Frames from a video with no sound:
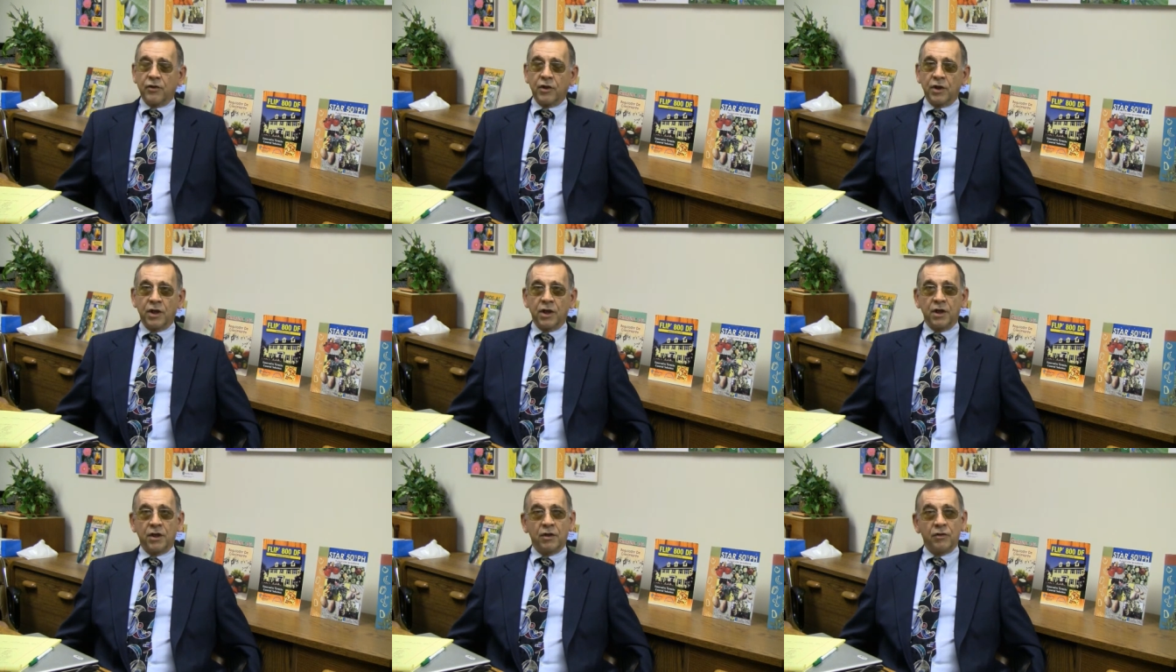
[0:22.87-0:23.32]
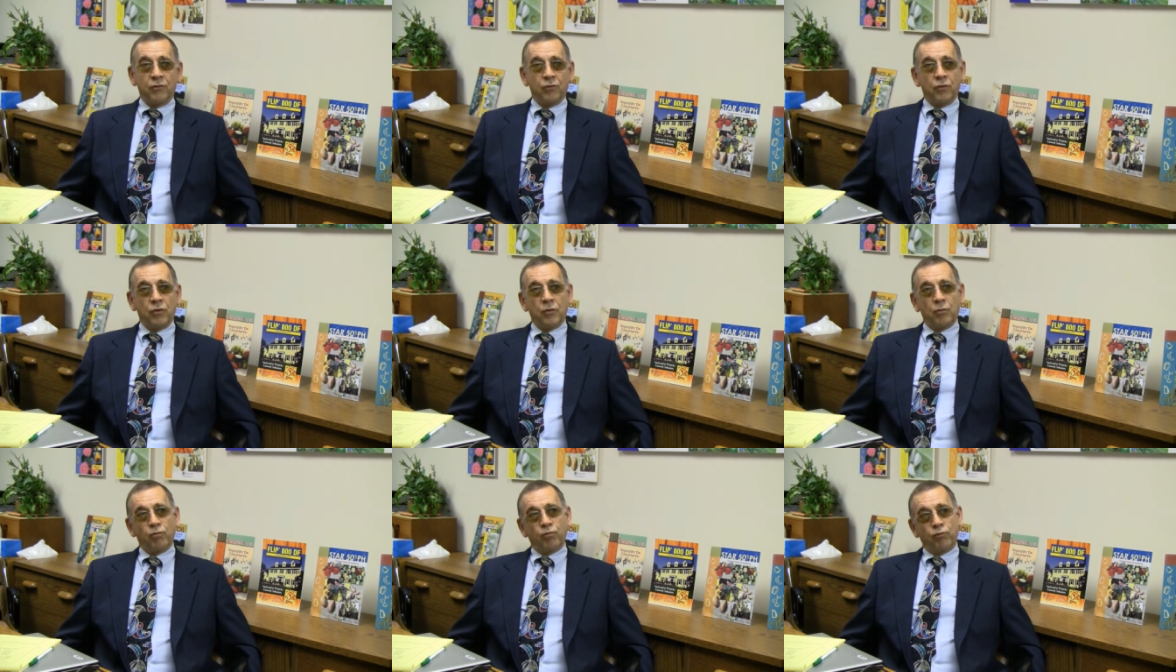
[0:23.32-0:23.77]
The,
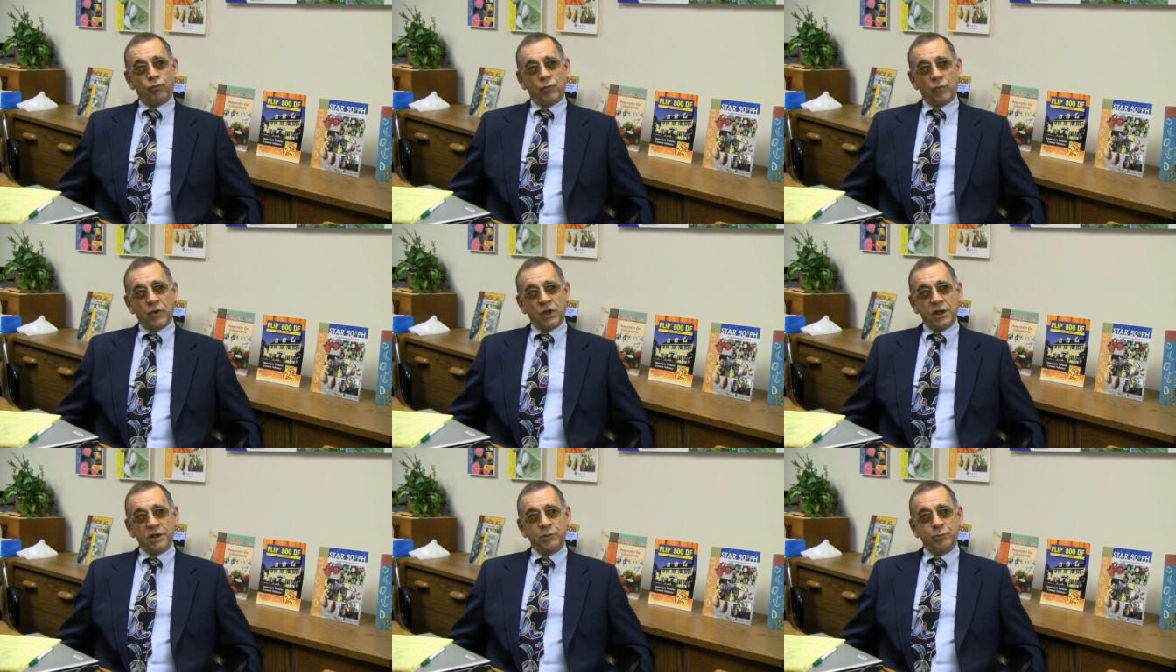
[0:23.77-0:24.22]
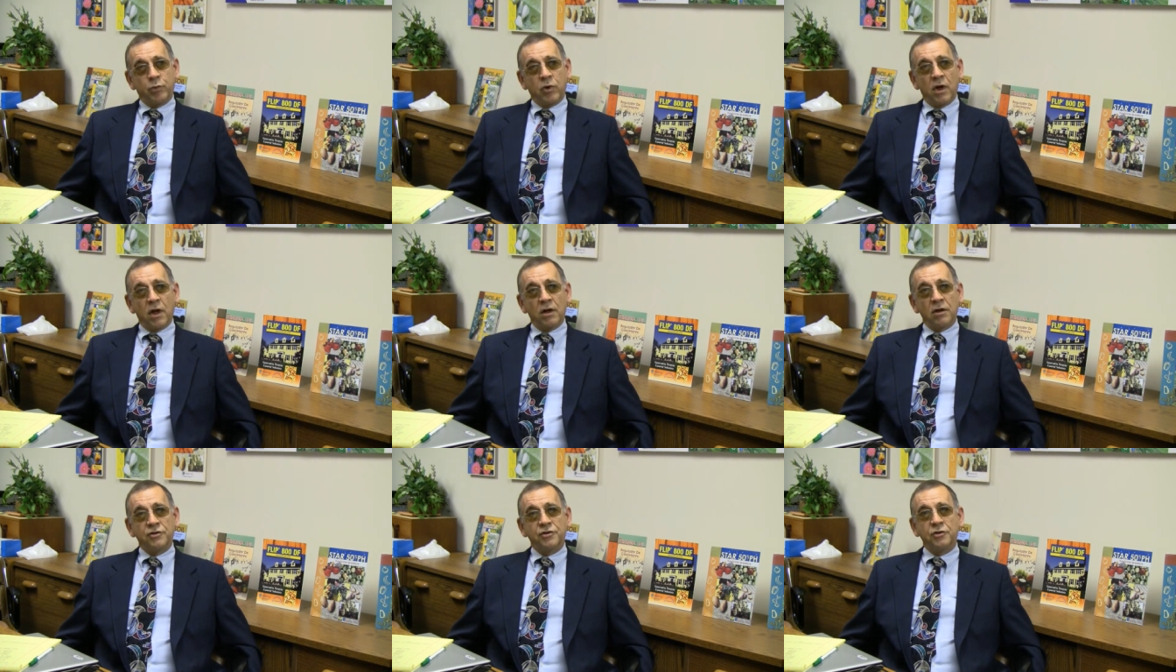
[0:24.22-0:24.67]
these
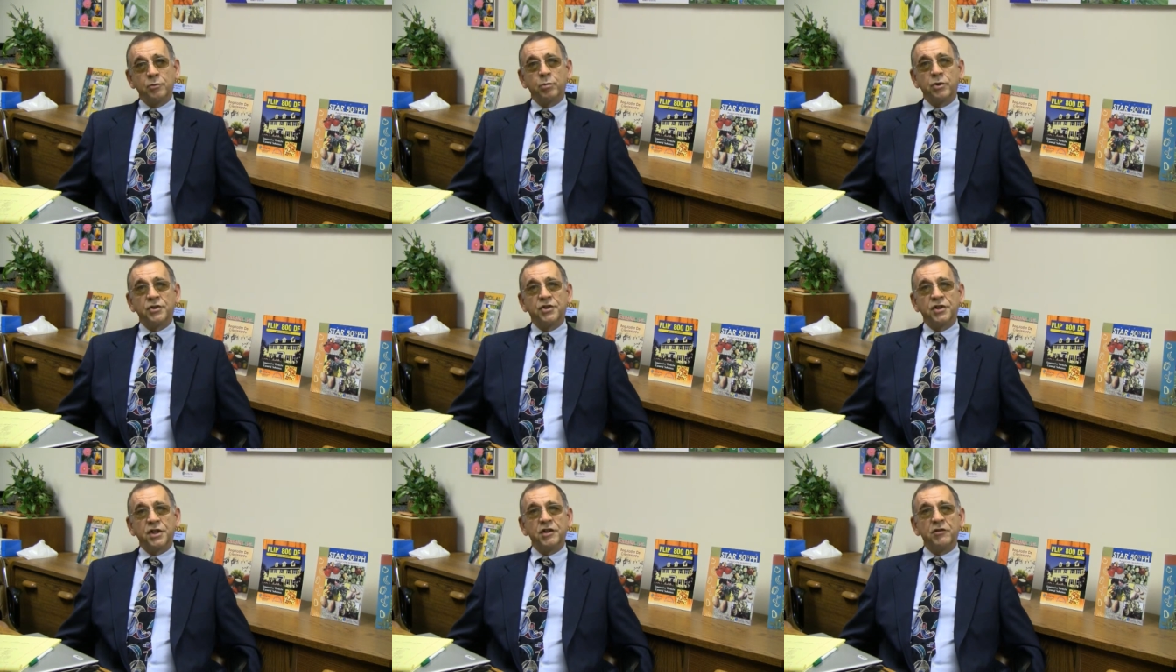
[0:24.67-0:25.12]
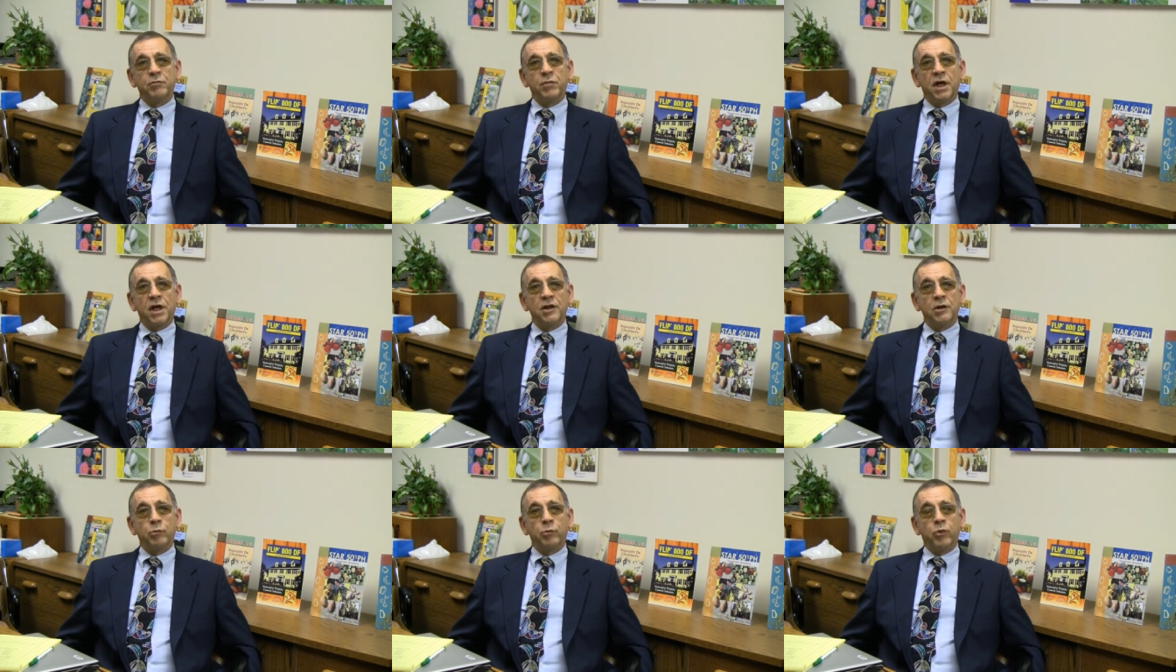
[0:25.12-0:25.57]
products are perceived
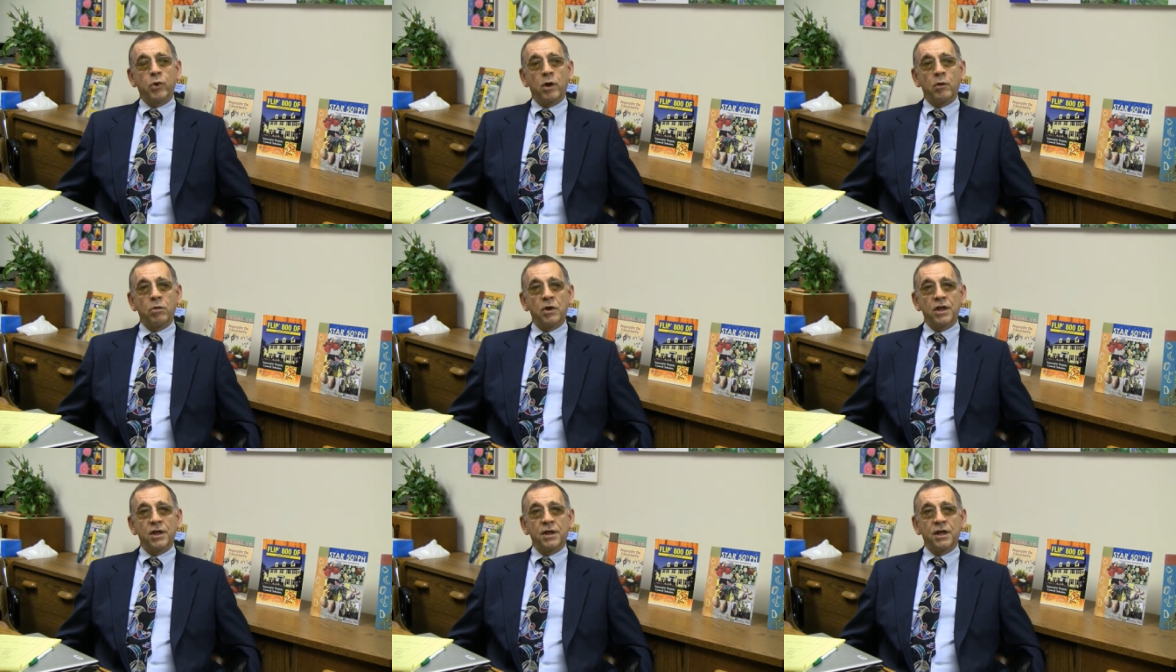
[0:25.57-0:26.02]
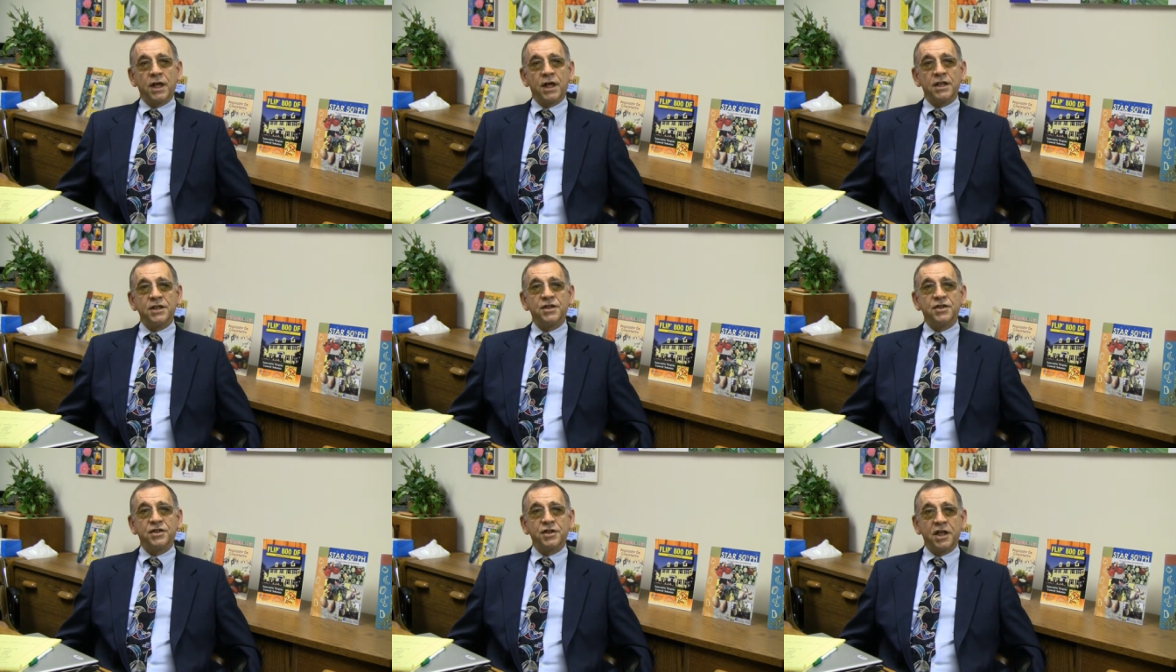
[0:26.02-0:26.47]
by the public
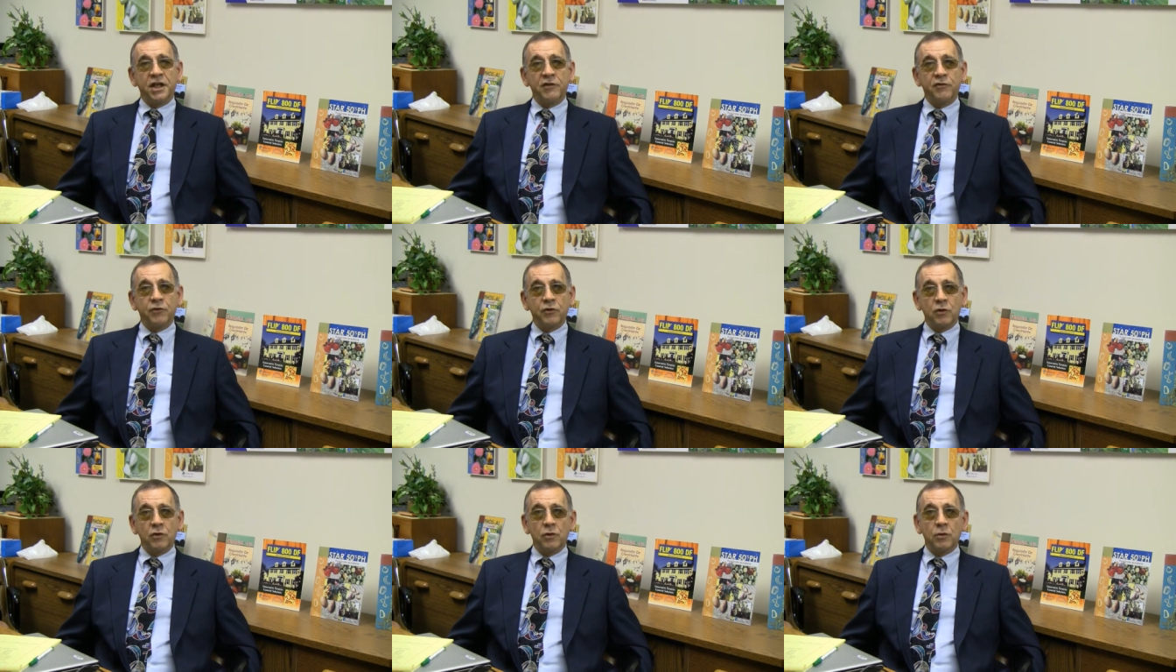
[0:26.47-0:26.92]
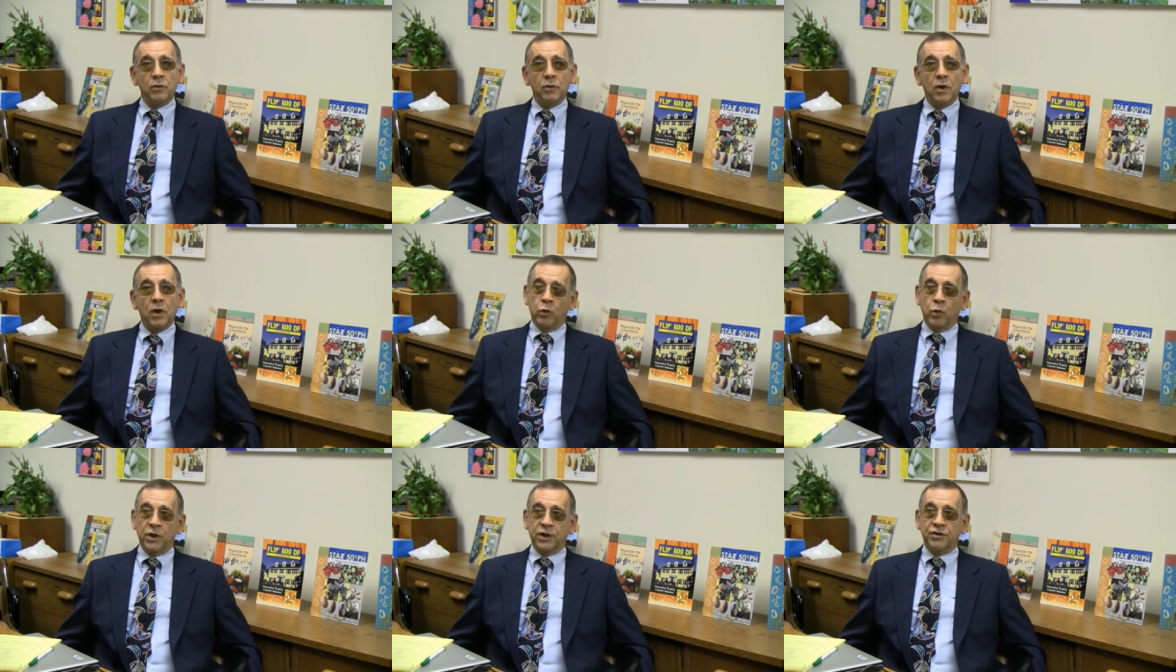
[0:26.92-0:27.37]
as safer,
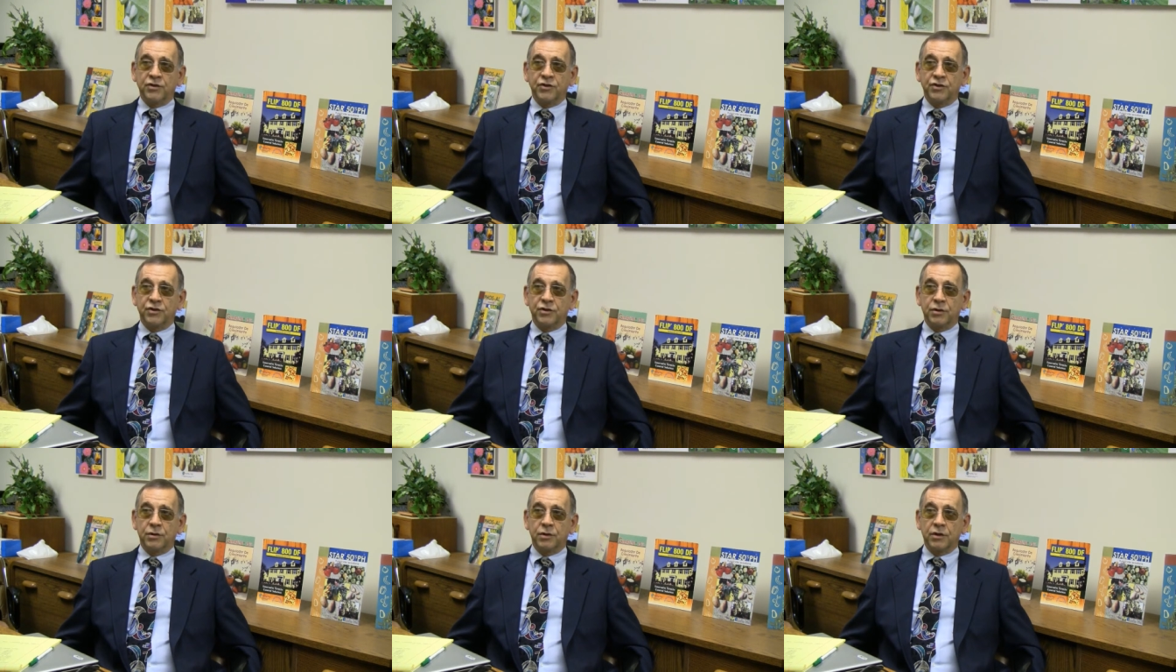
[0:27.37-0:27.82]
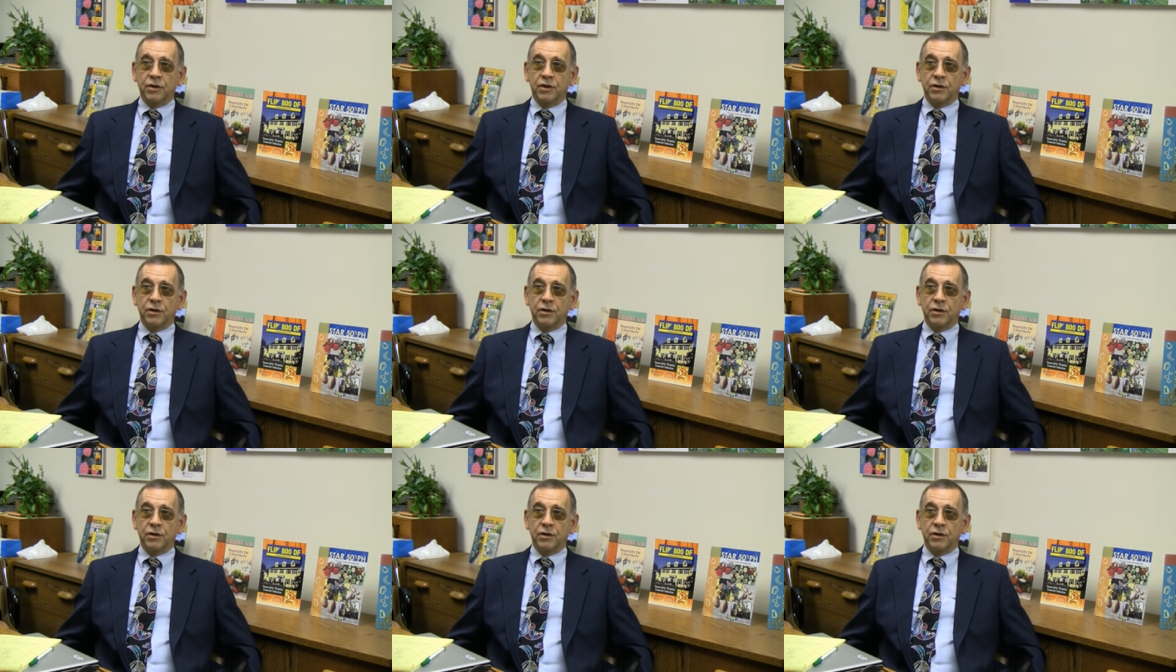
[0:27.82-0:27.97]
which